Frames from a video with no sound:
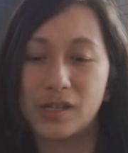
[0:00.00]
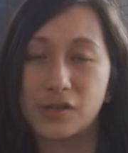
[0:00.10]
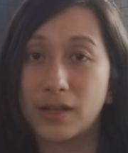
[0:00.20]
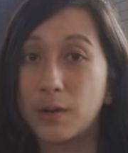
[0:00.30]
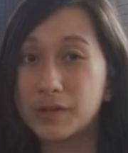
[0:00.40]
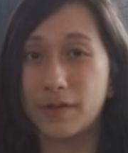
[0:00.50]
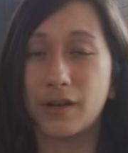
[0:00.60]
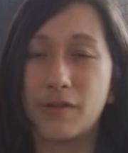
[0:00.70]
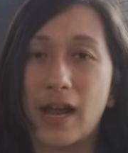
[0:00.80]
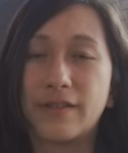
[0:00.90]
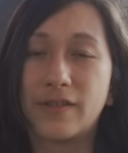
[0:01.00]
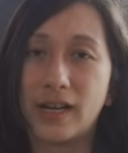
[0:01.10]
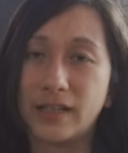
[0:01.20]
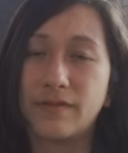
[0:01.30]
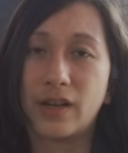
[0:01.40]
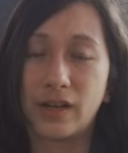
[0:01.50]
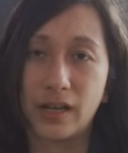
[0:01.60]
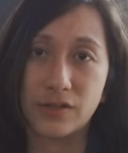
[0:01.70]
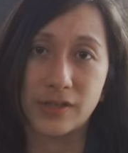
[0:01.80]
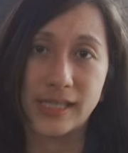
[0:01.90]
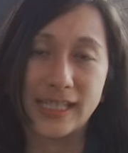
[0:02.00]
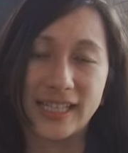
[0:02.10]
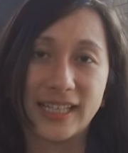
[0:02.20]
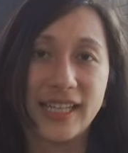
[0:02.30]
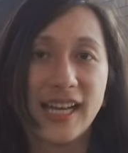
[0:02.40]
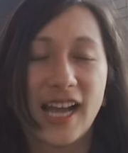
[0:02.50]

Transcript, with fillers: So that was very gratifying, very interesting.